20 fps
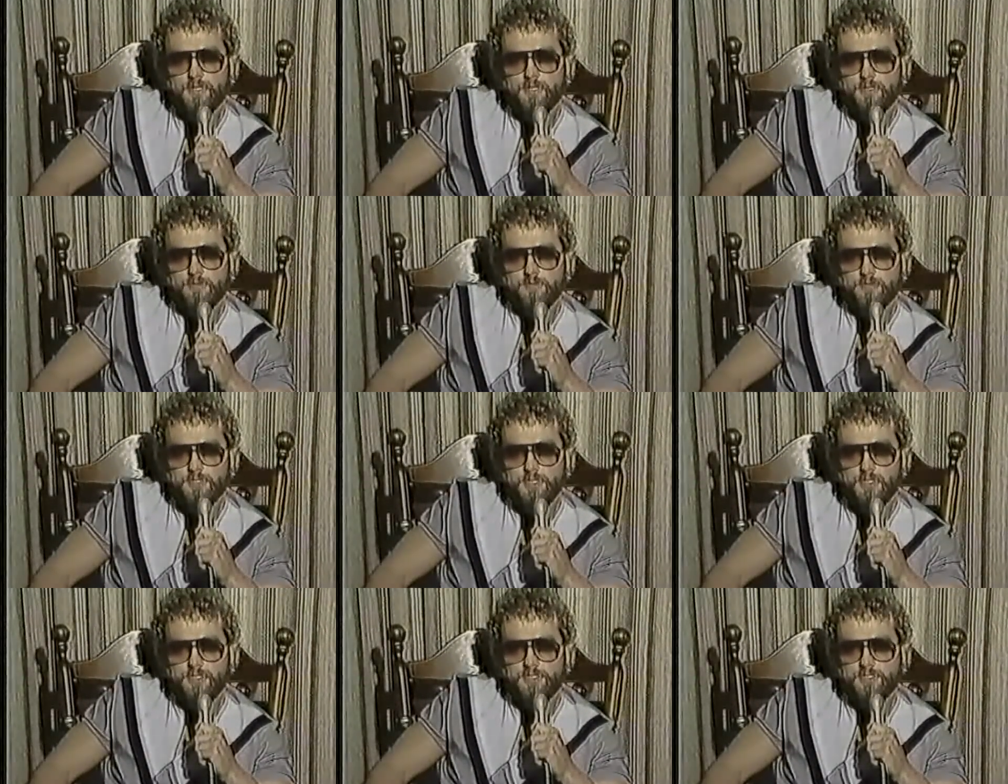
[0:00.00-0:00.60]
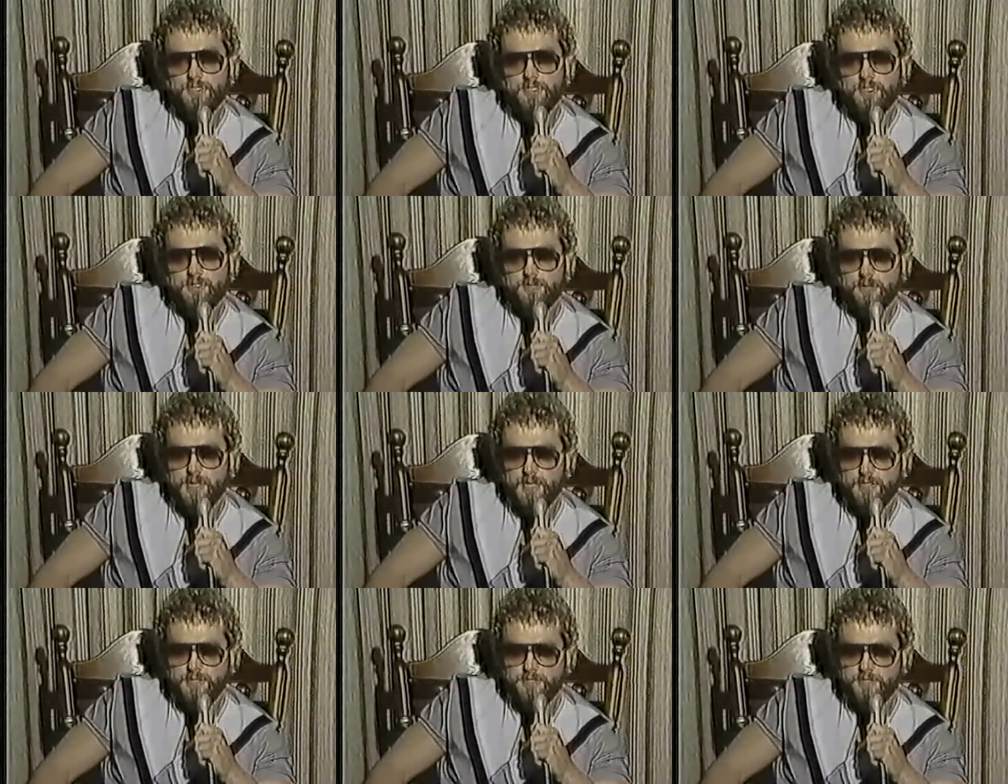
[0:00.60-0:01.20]
was that instead of
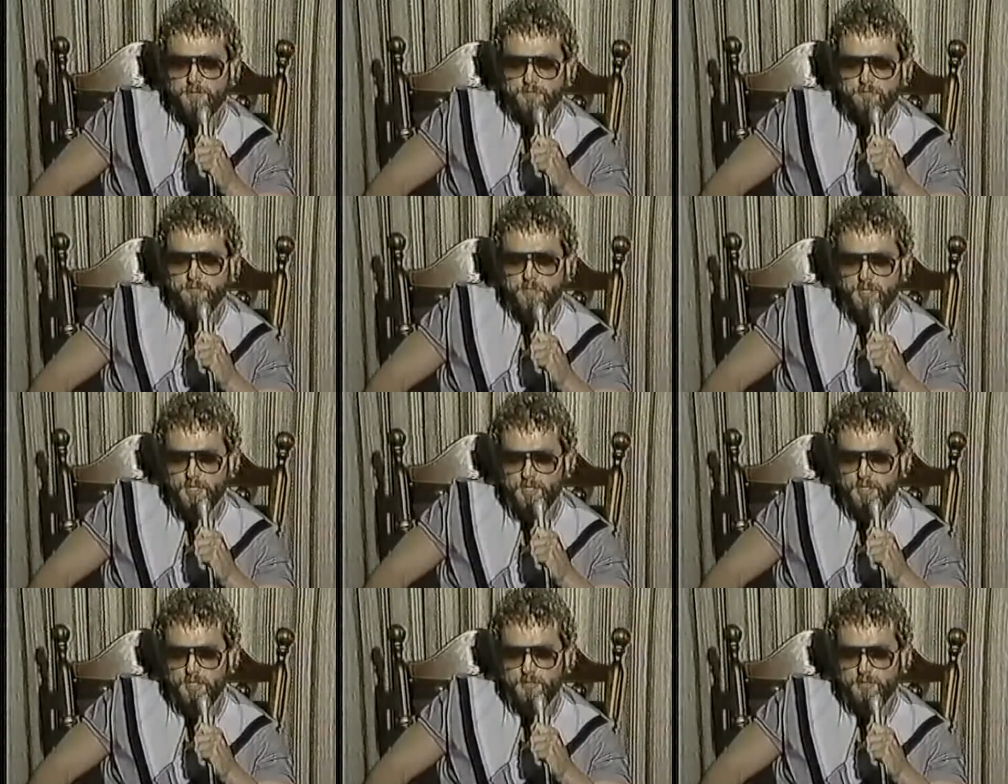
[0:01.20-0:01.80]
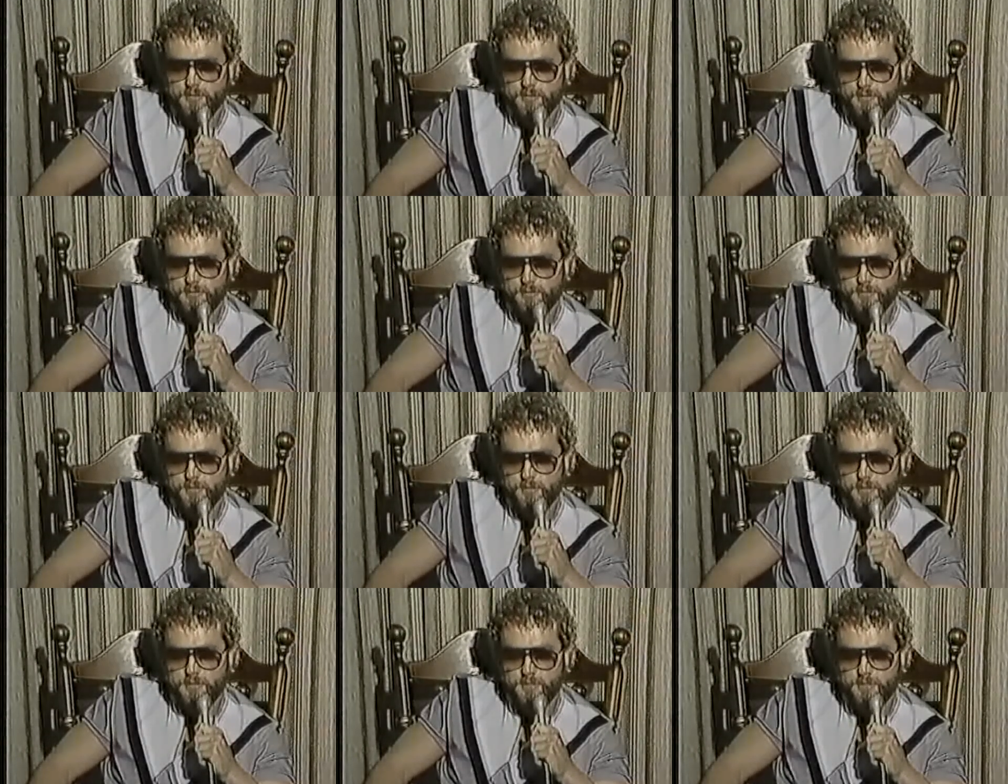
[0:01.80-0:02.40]
asking me,
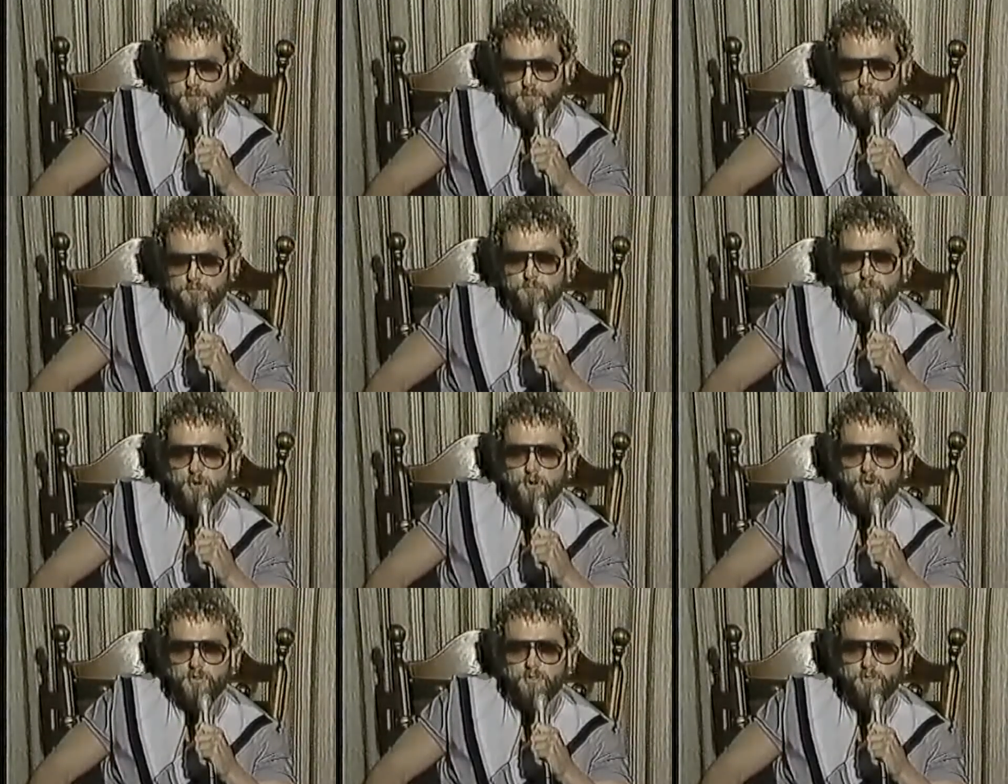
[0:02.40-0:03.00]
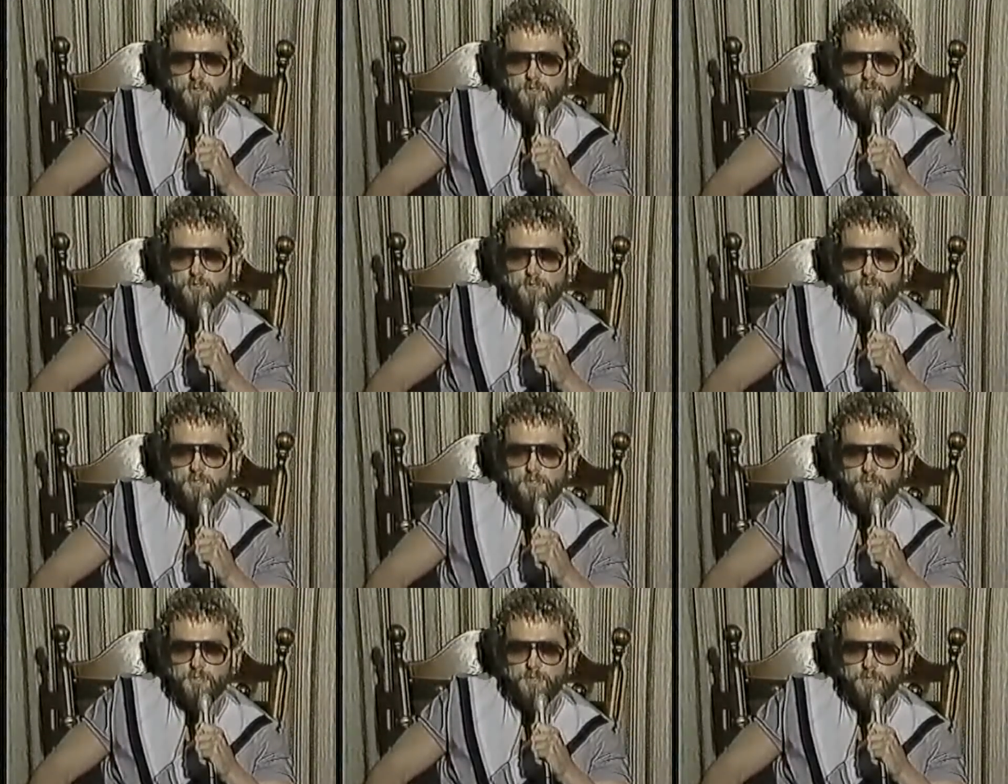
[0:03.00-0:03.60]
his partner,
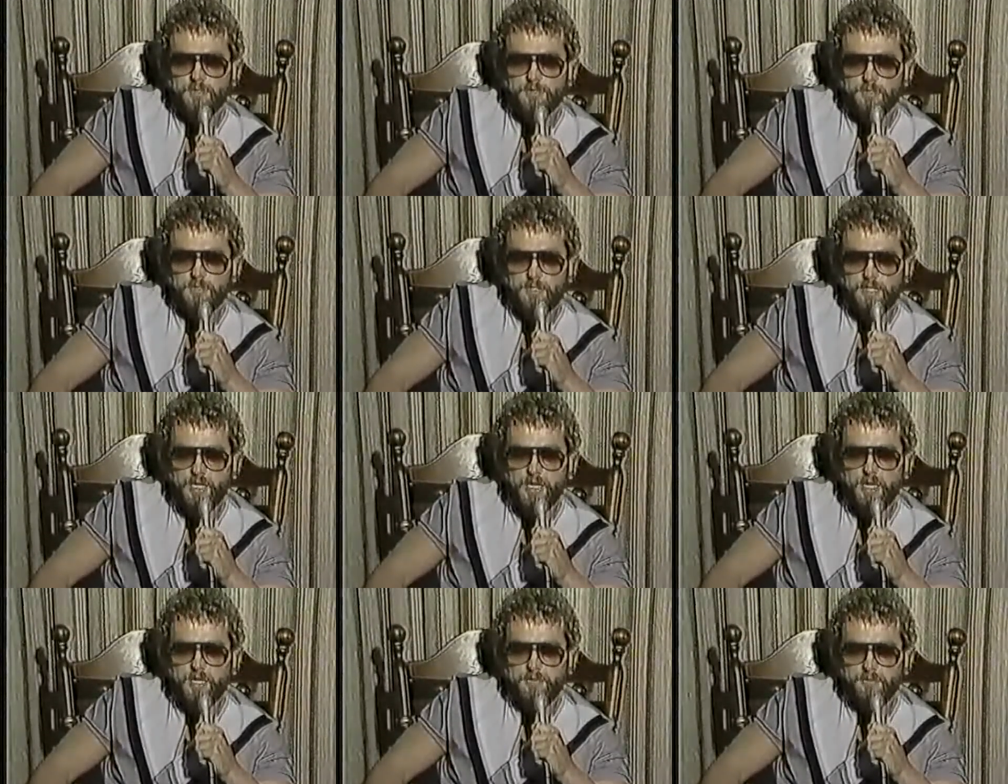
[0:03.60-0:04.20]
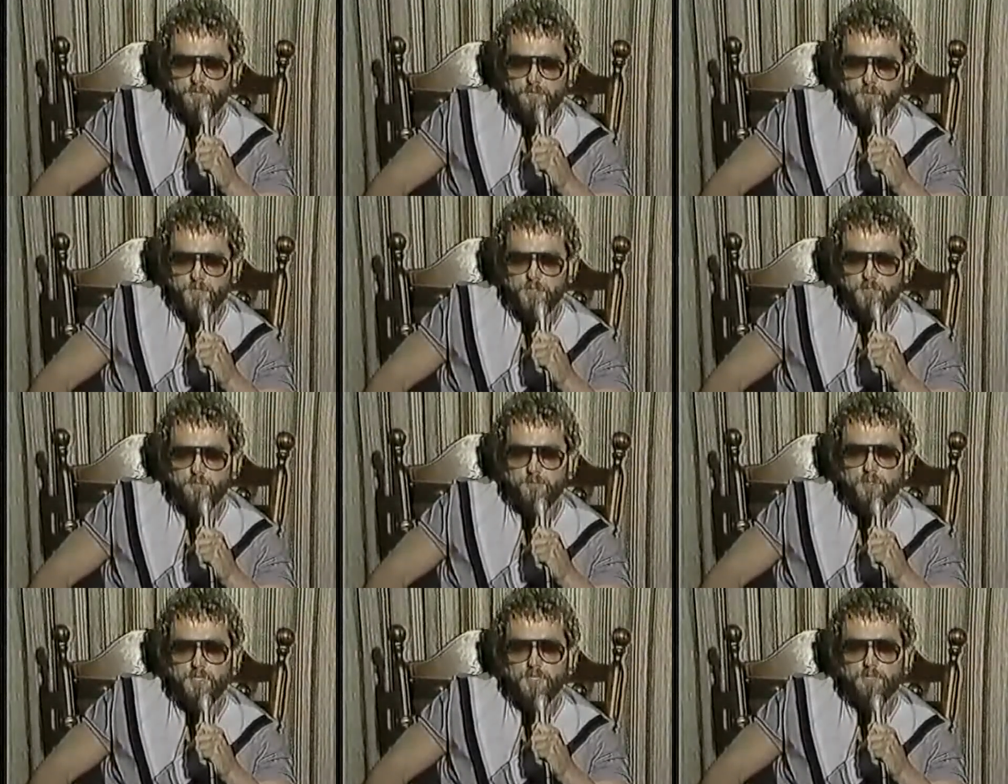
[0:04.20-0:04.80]
the guy that really
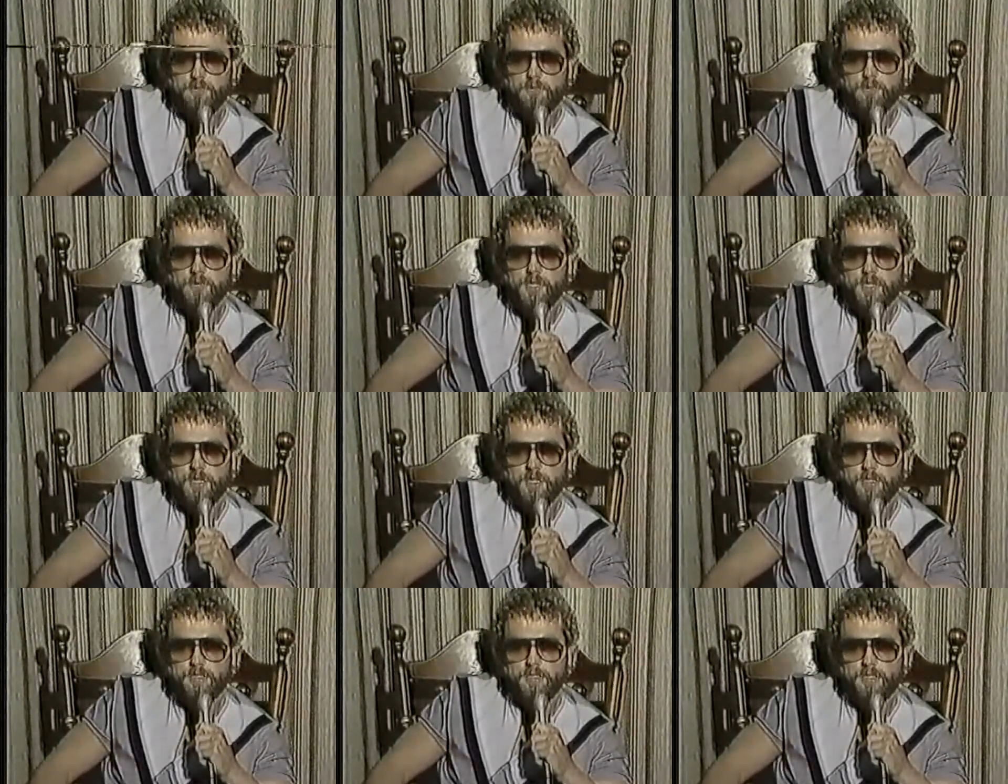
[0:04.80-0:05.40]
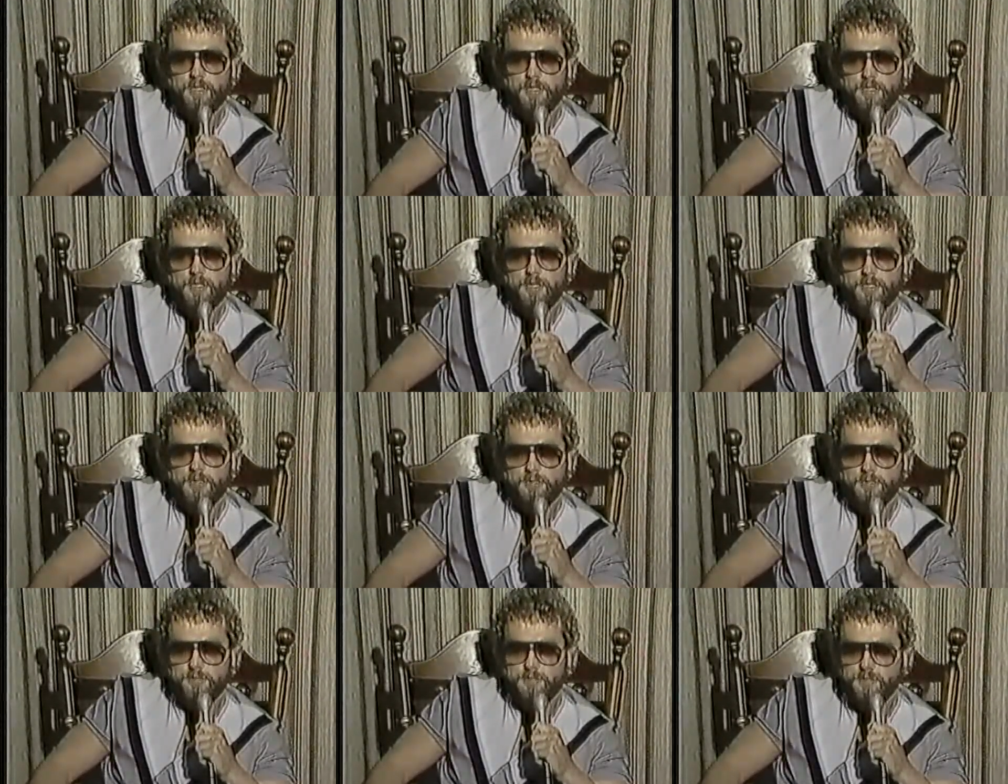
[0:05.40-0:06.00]
went in the ring and,
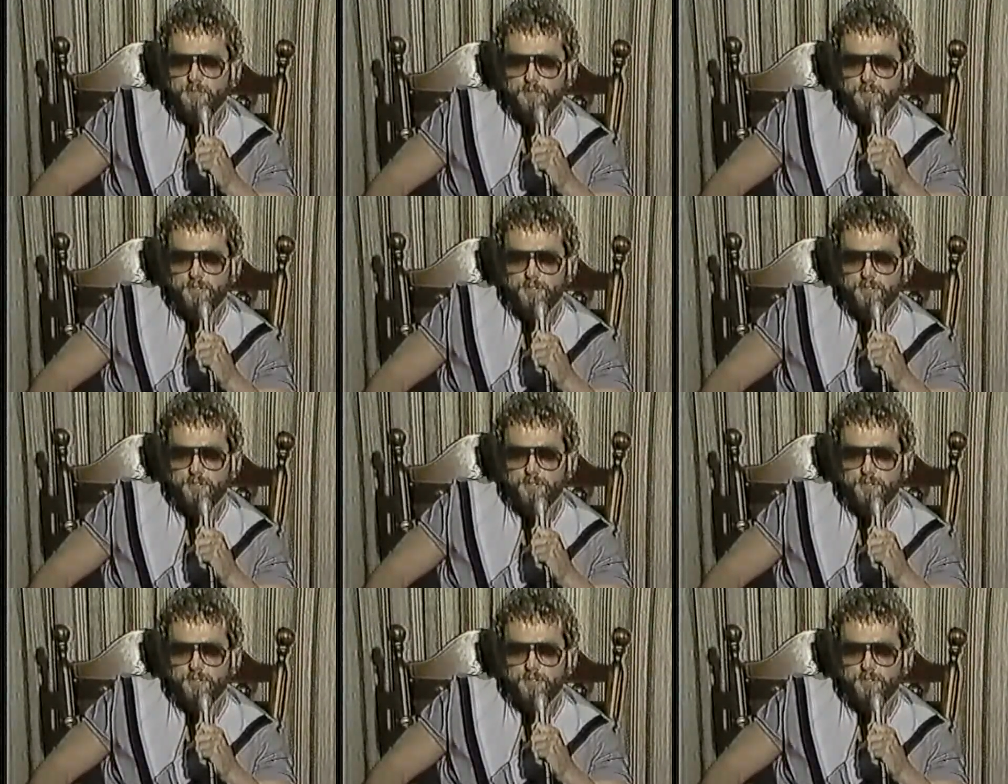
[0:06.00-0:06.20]
and,